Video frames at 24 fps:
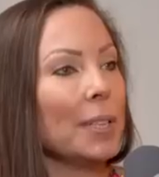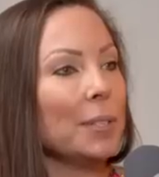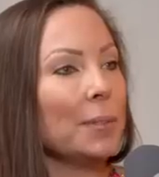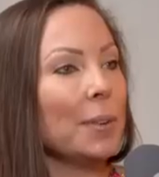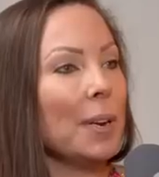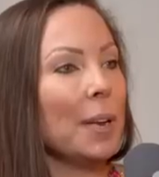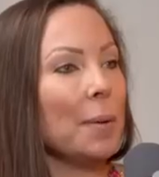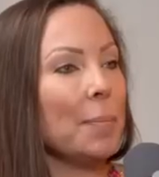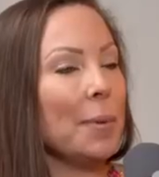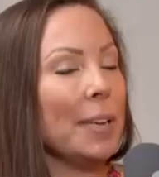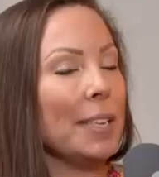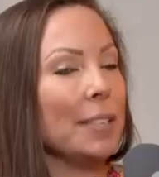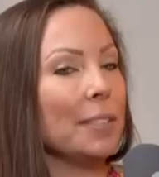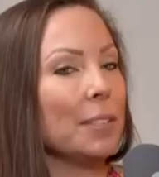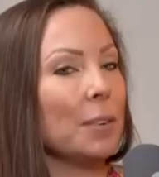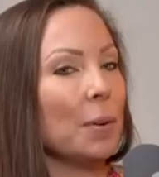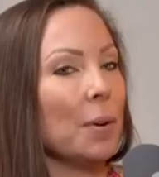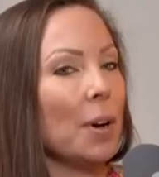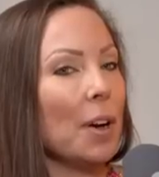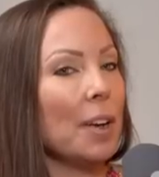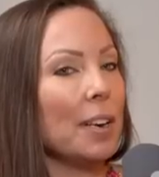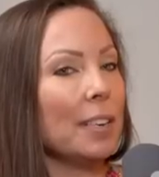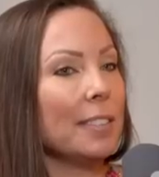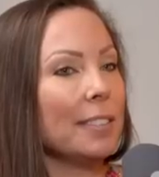Well, that's what I mean.
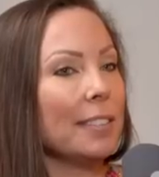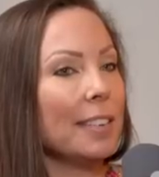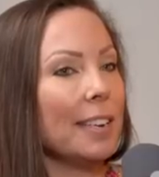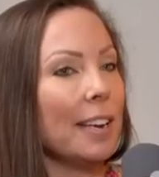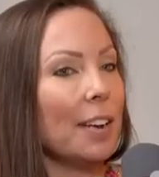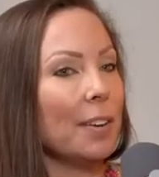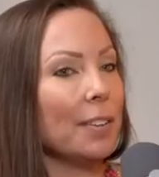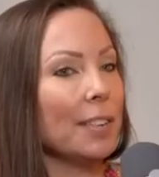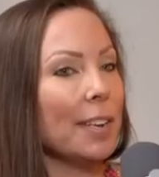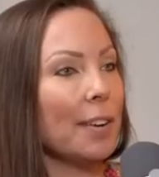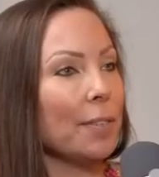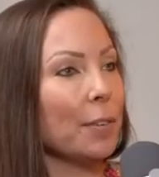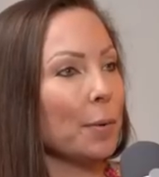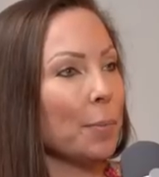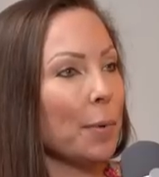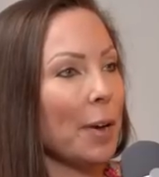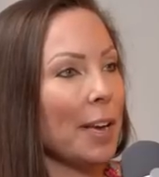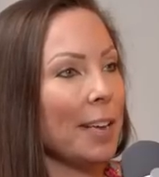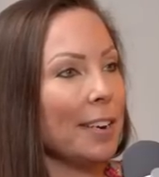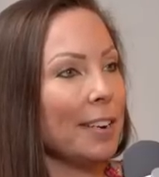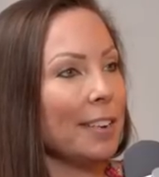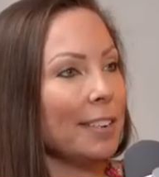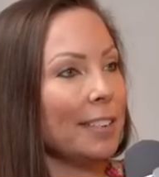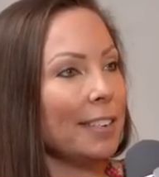So honestly, I'll never
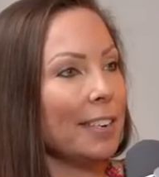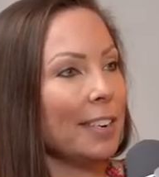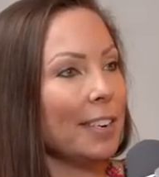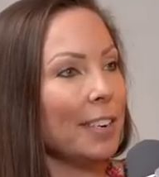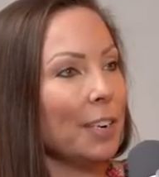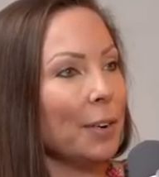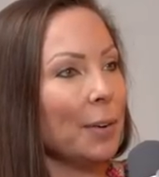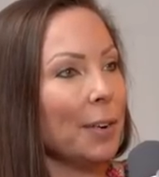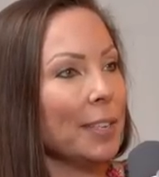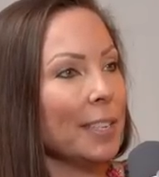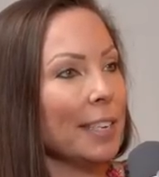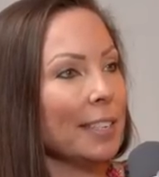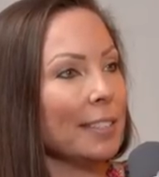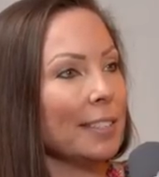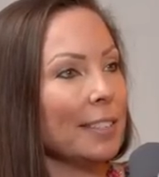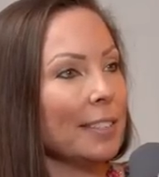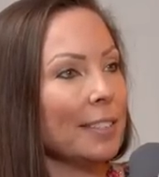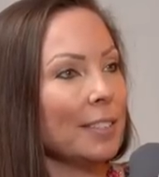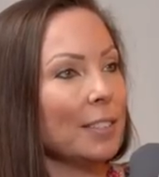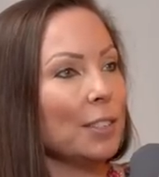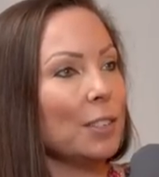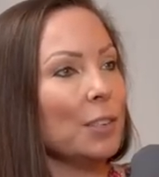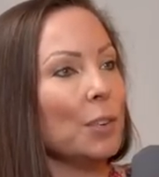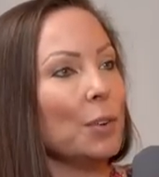buy in Ontario unless
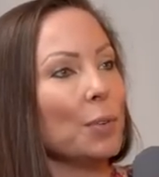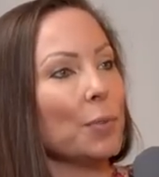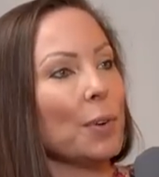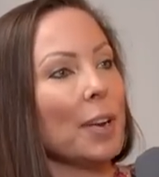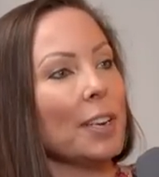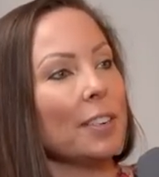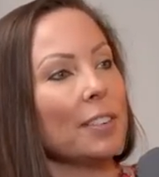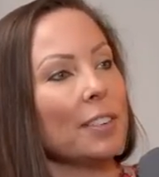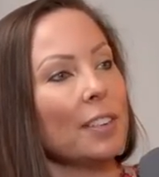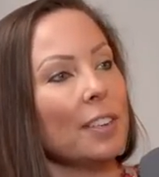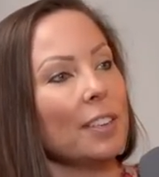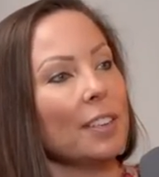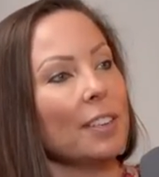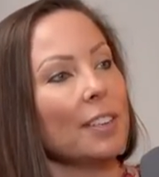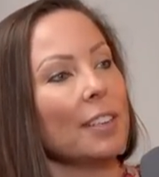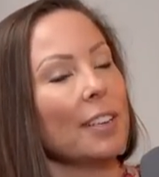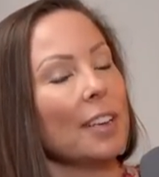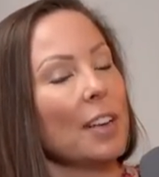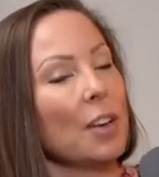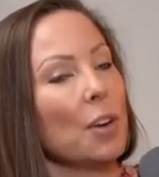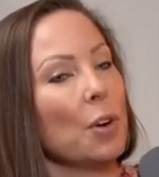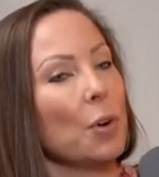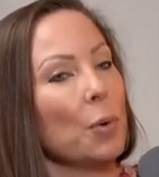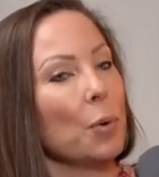it's a student rental
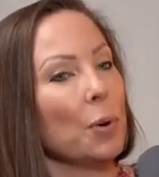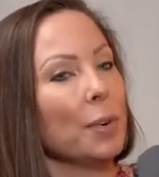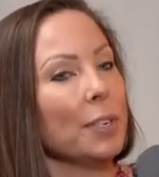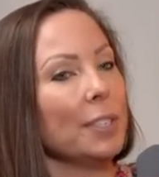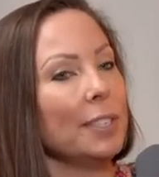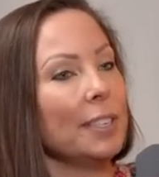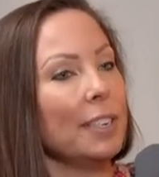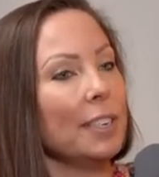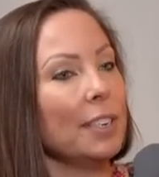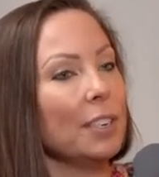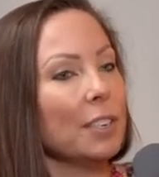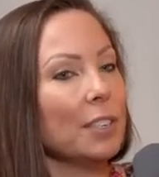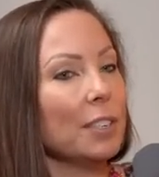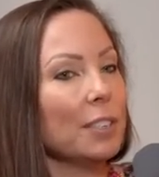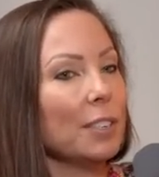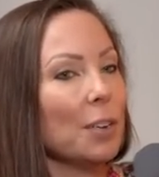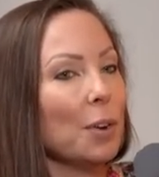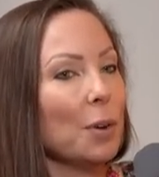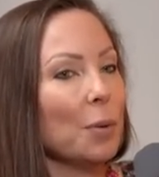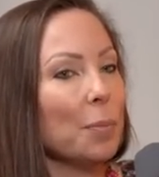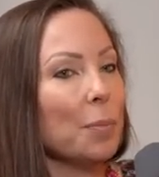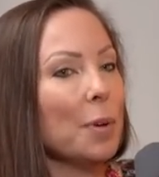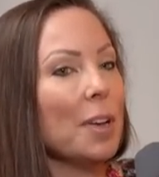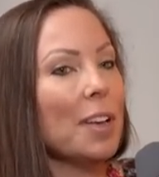or a senior's
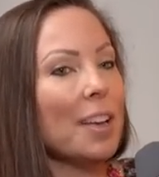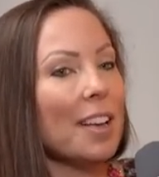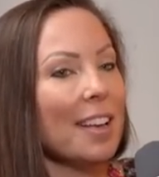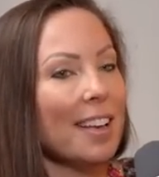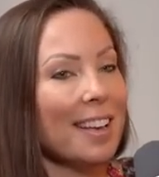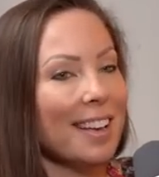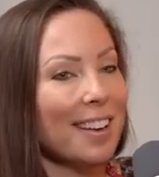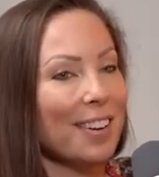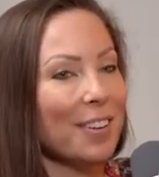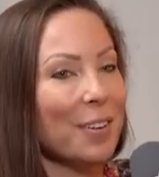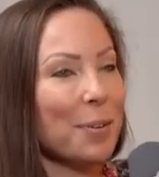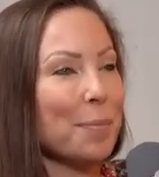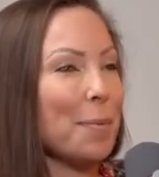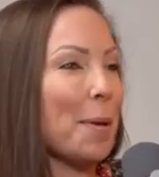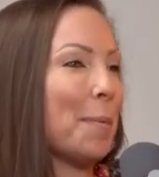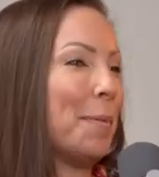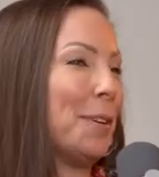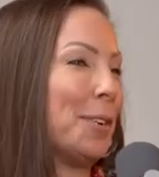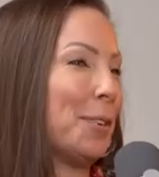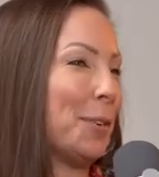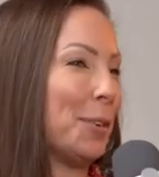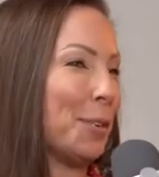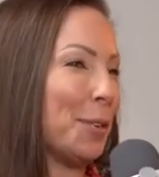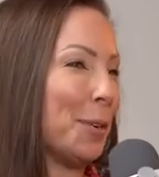home or
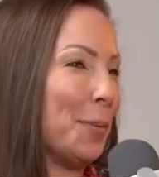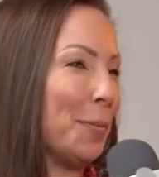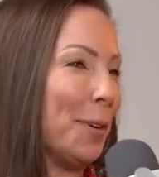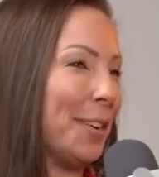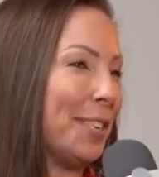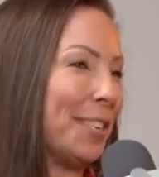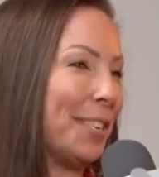maybe a short-term